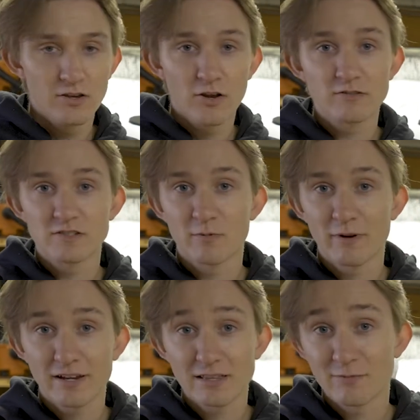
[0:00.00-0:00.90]
Go to
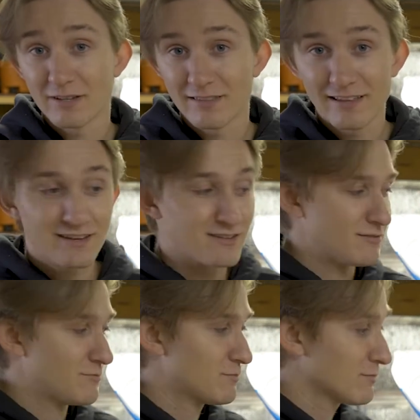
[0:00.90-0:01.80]
Superbike Unlimited and they can
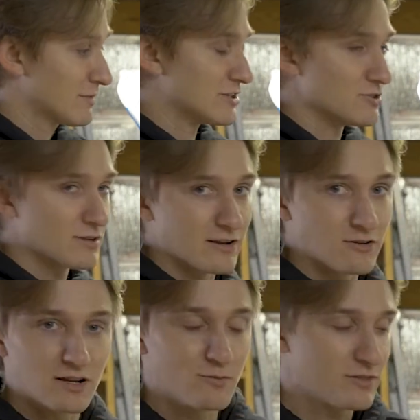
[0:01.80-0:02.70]
get you kind of
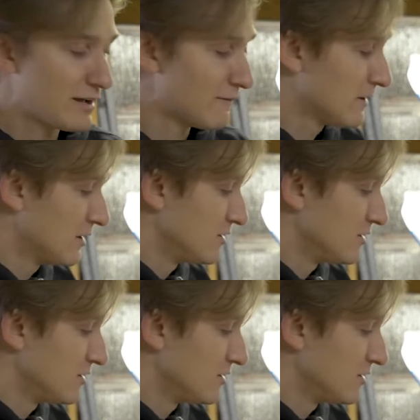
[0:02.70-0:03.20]
hooked up with that.